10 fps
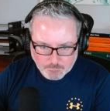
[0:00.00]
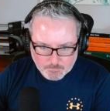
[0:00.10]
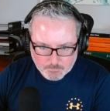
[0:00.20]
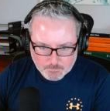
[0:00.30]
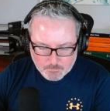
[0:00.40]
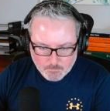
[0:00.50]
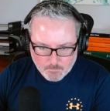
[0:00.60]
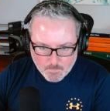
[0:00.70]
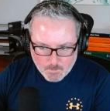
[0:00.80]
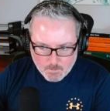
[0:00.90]

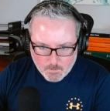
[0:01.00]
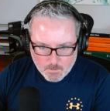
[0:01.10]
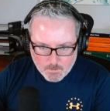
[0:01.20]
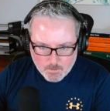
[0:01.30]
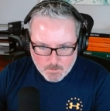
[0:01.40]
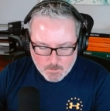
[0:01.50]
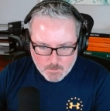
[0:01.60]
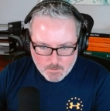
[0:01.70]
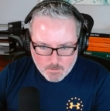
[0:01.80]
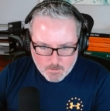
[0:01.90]

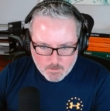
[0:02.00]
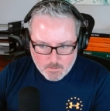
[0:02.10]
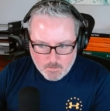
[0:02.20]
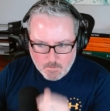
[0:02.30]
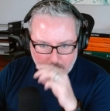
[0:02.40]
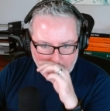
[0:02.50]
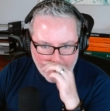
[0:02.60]
(silence)